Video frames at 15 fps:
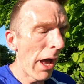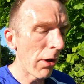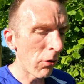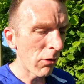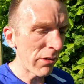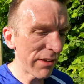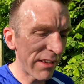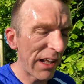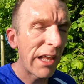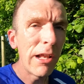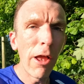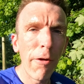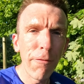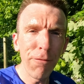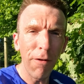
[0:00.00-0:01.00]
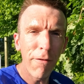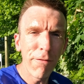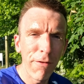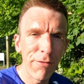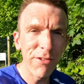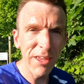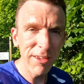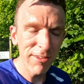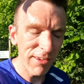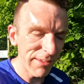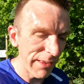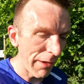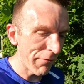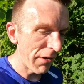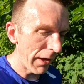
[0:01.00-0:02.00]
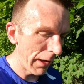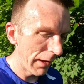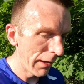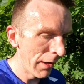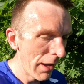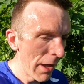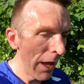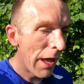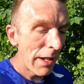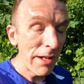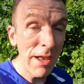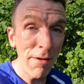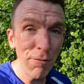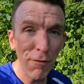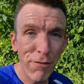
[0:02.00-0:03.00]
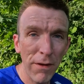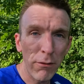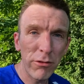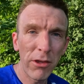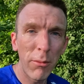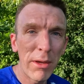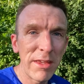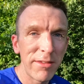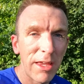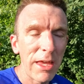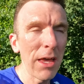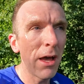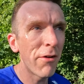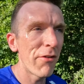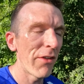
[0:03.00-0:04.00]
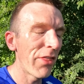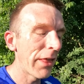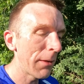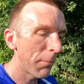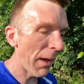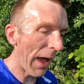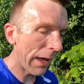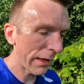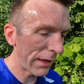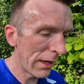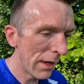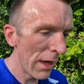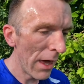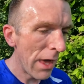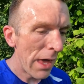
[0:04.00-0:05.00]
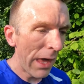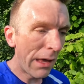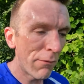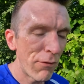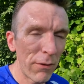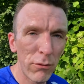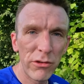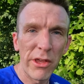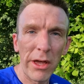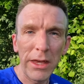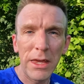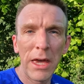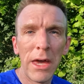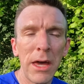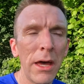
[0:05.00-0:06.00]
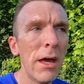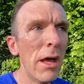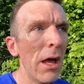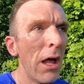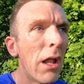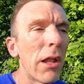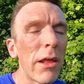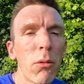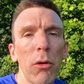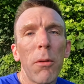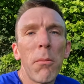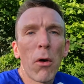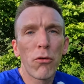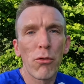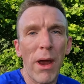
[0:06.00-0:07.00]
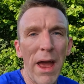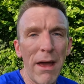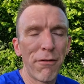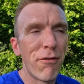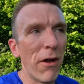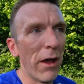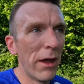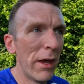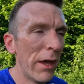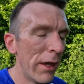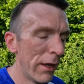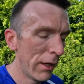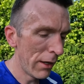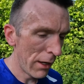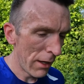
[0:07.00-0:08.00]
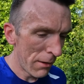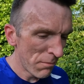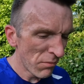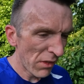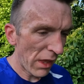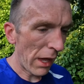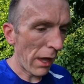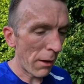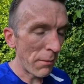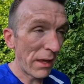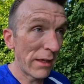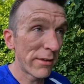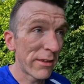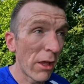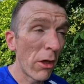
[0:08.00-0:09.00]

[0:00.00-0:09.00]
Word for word: And honestly, low 550s has never, never felt so easy. If I think back, it feels like, like what a moderate effort um, is.